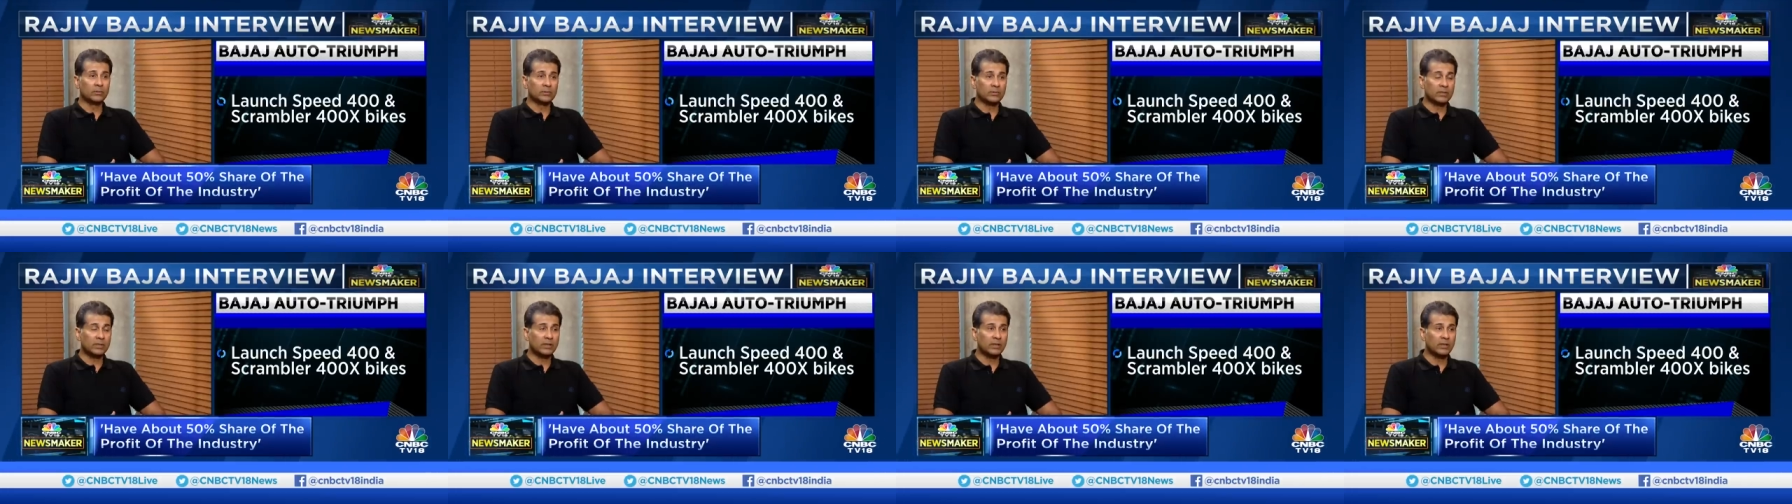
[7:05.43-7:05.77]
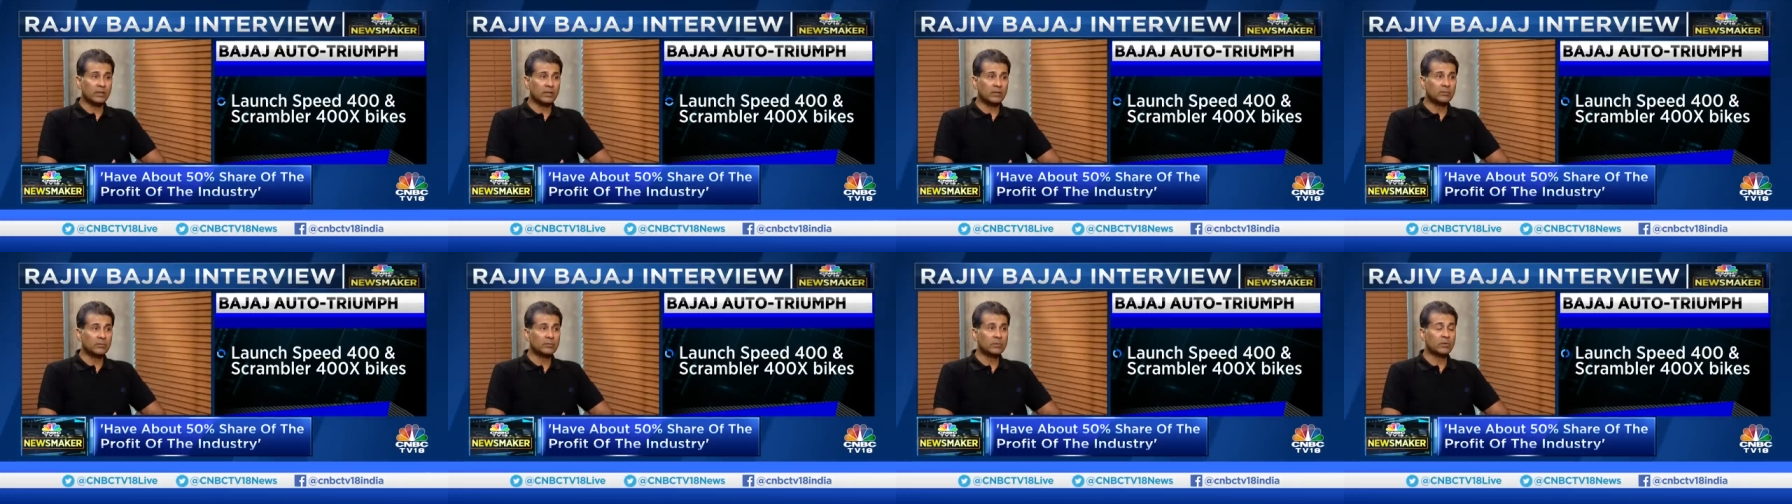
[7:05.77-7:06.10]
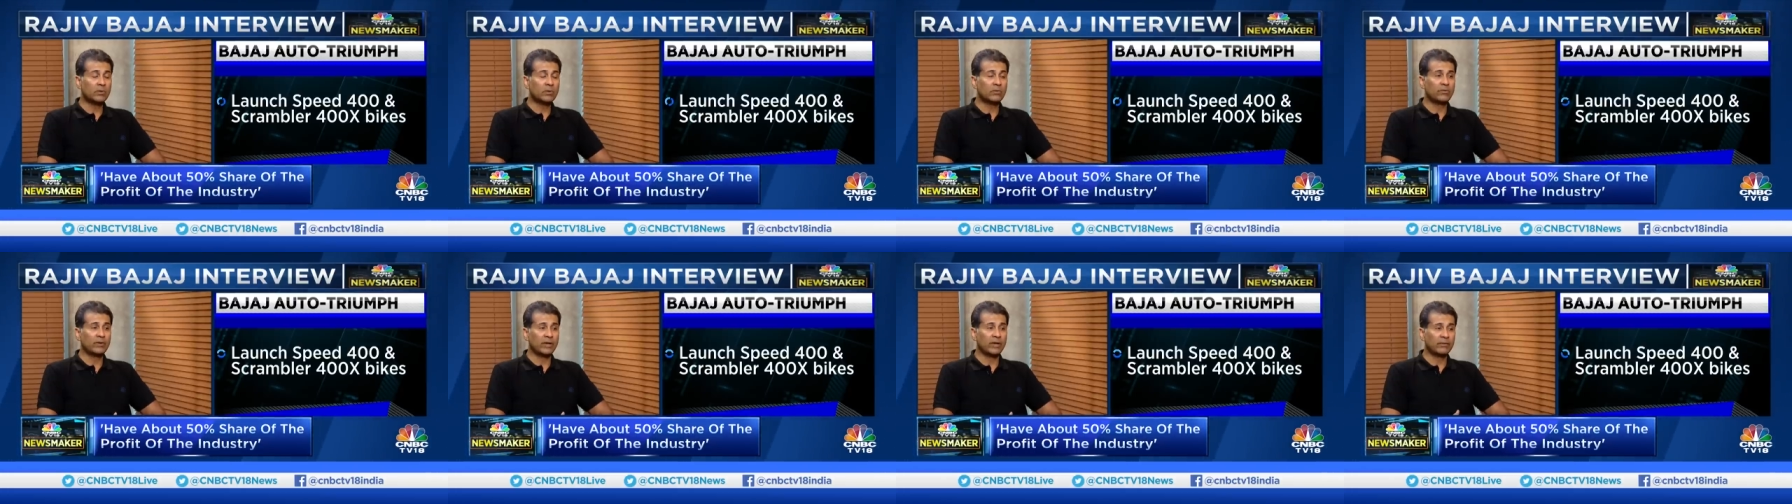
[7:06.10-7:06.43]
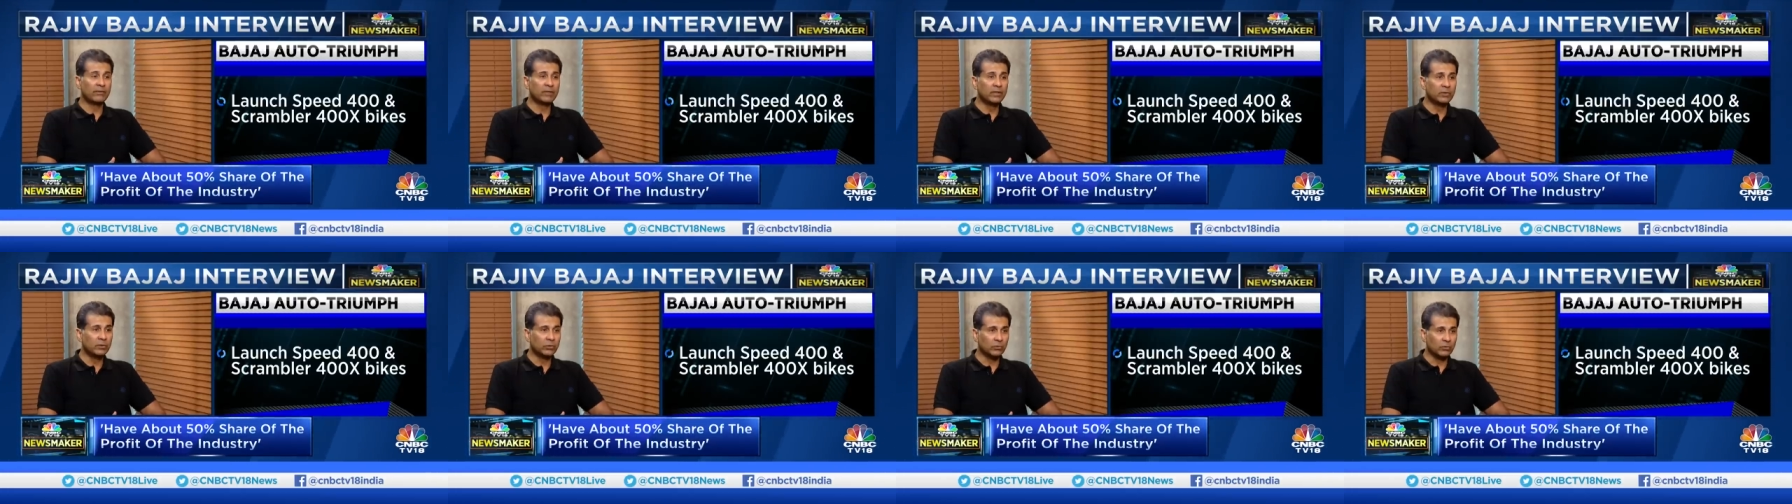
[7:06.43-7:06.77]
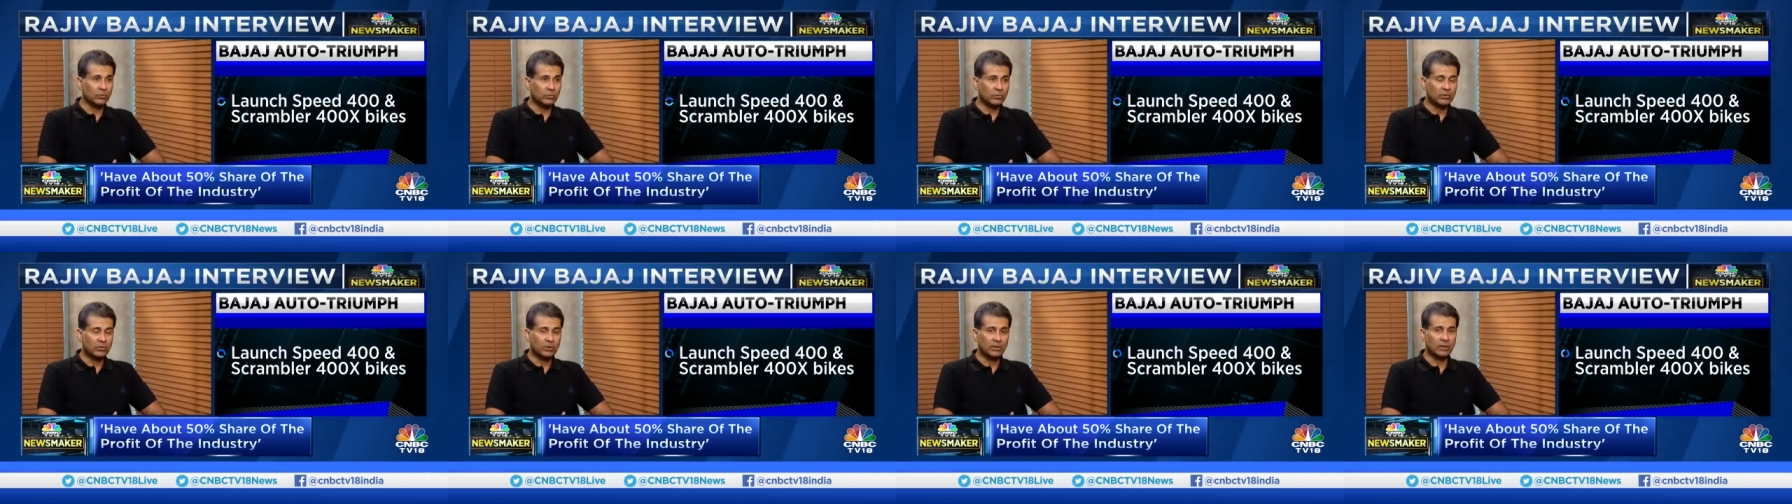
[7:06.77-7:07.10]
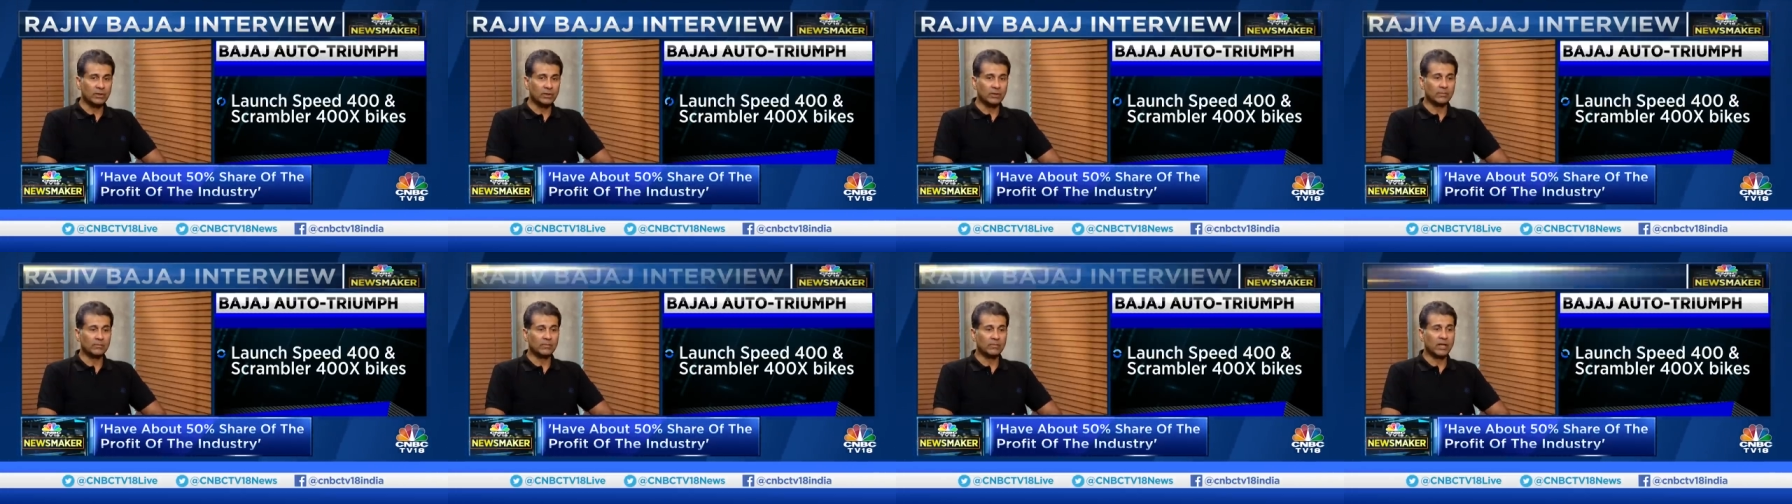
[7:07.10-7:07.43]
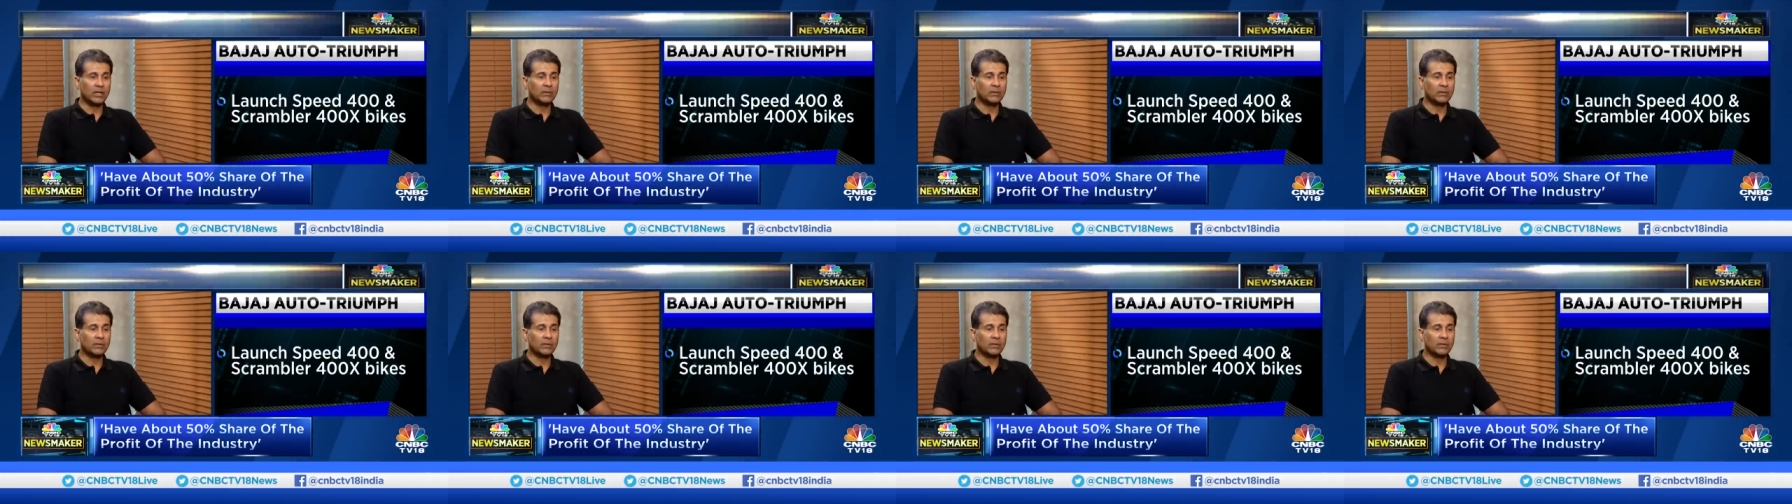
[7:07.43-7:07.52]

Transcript: terms. In terms of revenue um,